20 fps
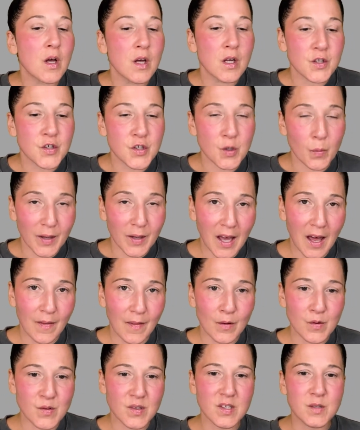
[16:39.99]
So again,
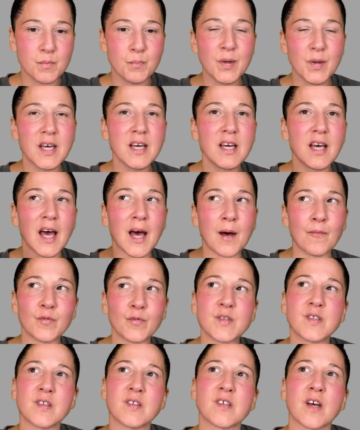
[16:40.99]
there's this big
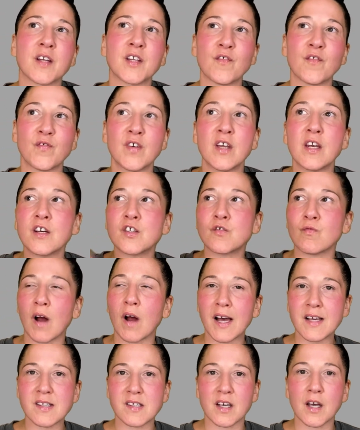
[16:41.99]
emphasis on the phoenix
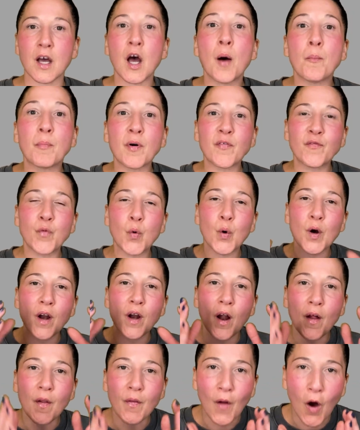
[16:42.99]
rising before
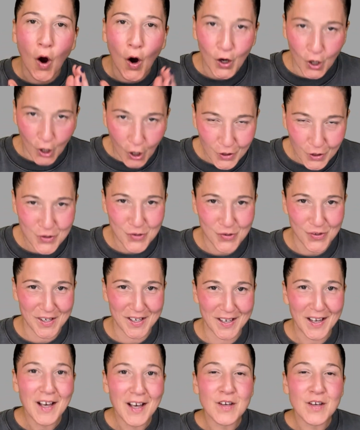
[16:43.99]
our country.